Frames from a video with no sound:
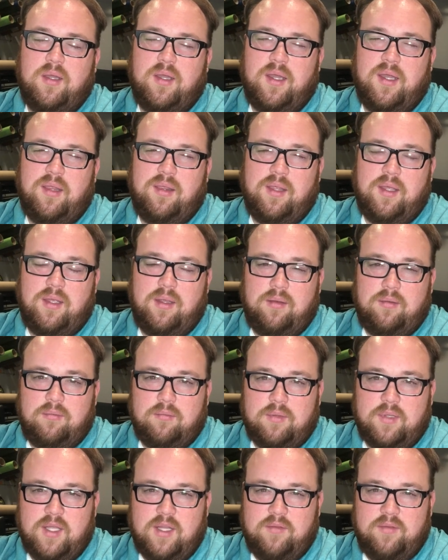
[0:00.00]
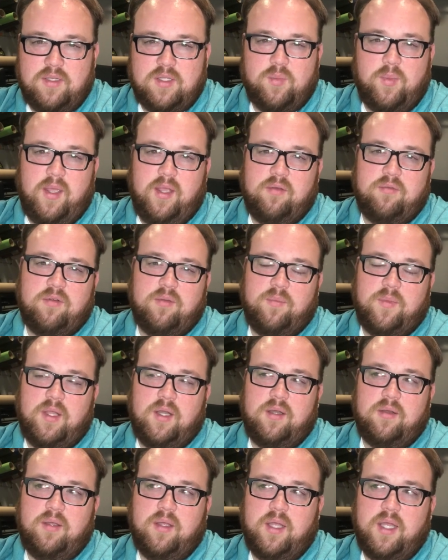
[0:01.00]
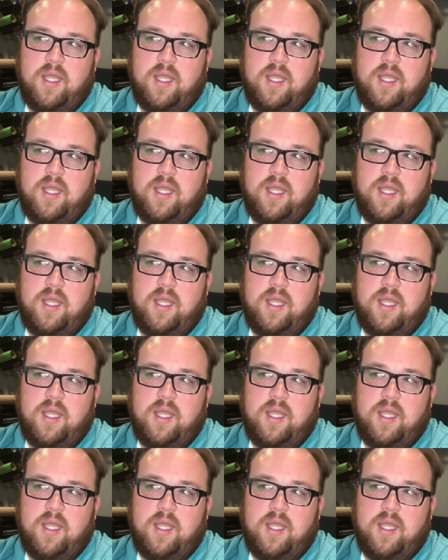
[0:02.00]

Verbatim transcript: and then kind of expand from there.